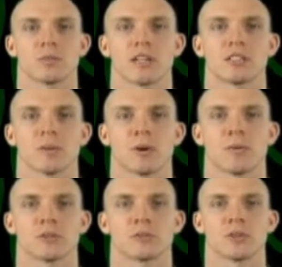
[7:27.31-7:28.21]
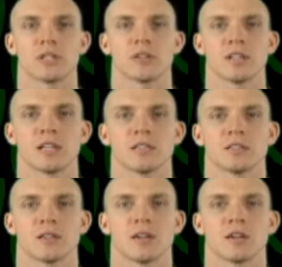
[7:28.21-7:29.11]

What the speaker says: Place the ball between your knees.